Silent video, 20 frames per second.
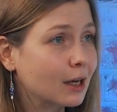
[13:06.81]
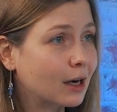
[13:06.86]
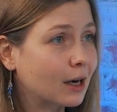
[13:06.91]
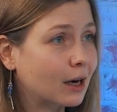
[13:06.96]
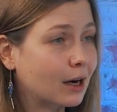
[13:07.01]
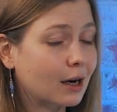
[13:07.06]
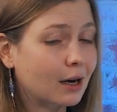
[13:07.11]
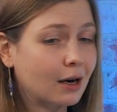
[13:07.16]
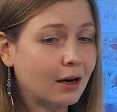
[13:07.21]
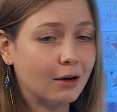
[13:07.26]

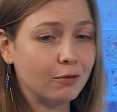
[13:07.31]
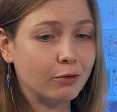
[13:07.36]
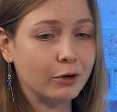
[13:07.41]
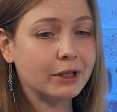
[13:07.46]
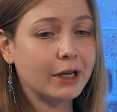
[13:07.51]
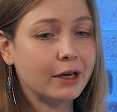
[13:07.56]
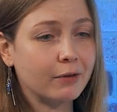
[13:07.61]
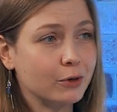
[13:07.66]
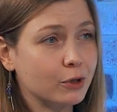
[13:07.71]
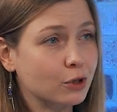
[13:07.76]

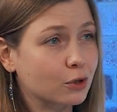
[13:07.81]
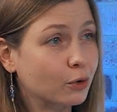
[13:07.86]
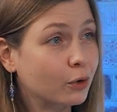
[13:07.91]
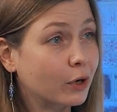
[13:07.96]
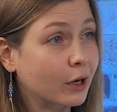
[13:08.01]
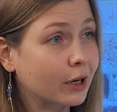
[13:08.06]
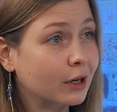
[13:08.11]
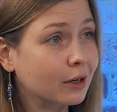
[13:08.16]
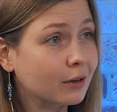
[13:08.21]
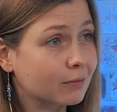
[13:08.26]
what I was
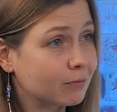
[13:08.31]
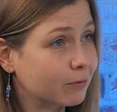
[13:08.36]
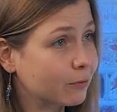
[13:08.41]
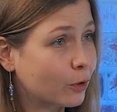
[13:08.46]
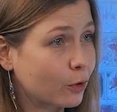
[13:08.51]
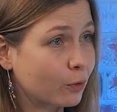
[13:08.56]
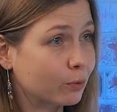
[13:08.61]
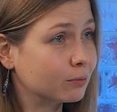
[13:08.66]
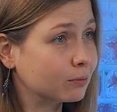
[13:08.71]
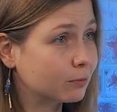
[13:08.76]
doing
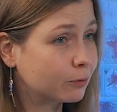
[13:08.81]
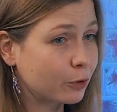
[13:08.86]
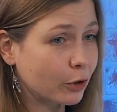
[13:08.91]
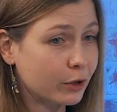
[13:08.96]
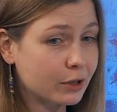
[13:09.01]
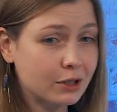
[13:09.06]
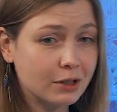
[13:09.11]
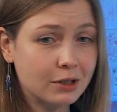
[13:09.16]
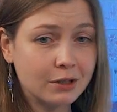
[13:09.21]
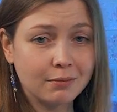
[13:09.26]
for
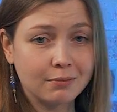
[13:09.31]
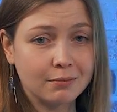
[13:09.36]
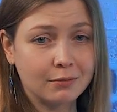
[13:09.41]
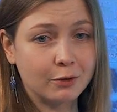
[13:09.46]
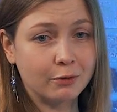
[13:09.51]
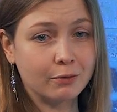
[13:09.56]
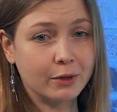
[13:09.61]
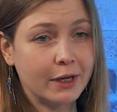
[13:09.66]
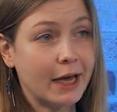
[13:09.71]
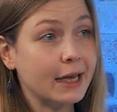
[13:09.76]
first
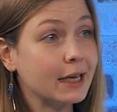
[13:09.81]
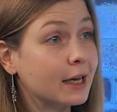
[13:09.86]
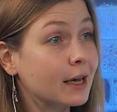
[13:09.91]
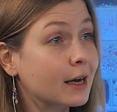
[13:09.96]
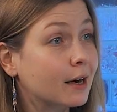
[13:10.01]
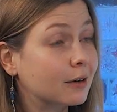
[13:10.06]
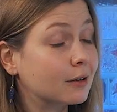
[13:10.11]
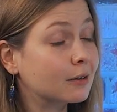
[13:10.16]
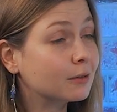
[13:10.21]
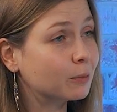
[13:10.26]
a
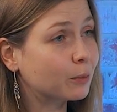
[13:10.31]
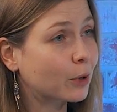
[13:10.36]
year,